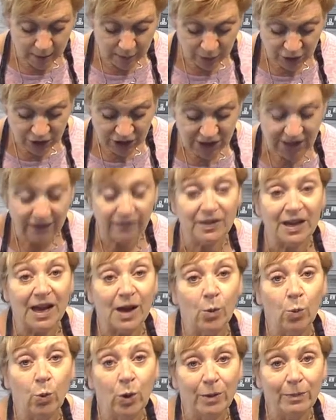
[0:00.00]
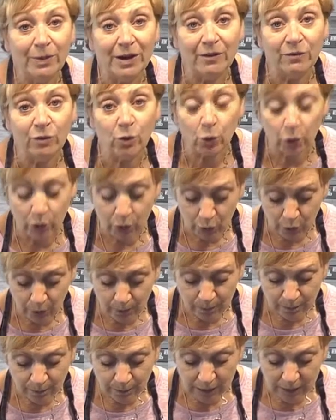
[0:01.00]
just give that a wee bit of oil,
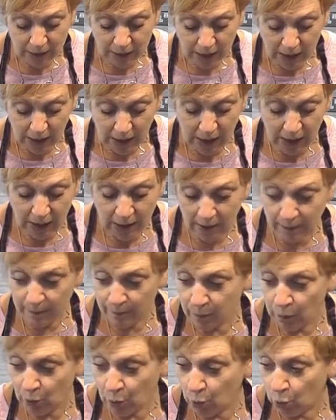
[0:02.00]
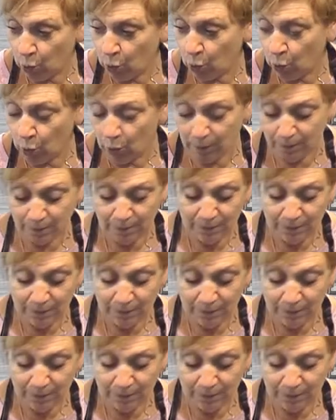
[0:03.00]
or